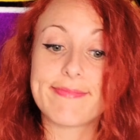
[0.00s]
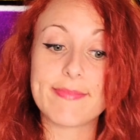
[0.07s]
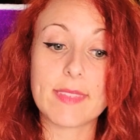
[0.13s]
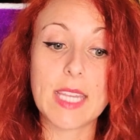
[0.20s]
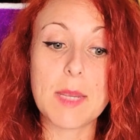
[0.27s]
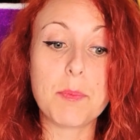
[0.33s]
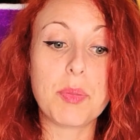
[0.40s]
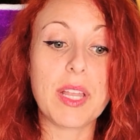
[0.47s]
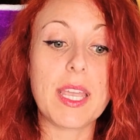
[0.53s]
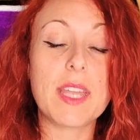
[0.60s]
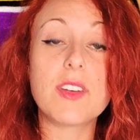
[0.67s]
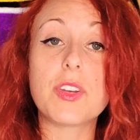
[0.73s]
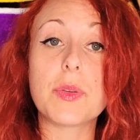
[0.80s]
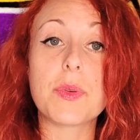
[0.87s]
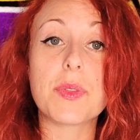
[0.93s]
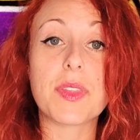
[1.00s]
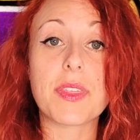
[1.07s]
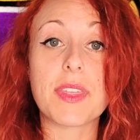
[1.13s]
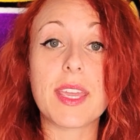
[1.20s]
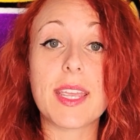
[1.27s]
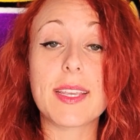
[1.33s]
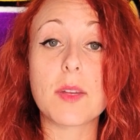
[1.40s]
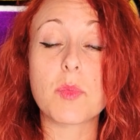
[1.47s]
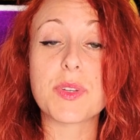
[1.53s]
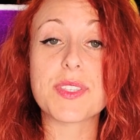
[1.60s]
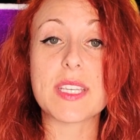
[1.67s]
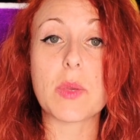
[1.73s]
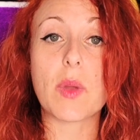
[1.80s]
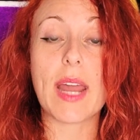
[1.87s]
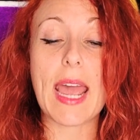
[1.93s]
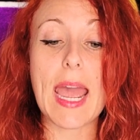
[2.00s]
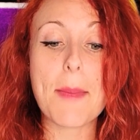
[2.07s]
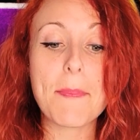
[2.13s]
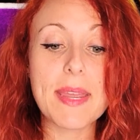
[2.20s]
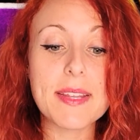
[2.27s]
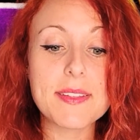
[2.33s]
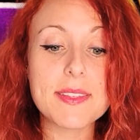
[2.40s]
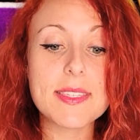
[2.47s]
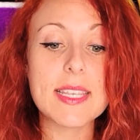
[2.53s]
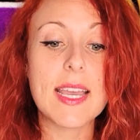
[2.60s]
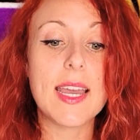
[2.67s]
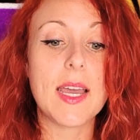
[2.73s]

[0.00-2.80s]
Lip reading: Keep playing, doing the thing, and we'll see what happens.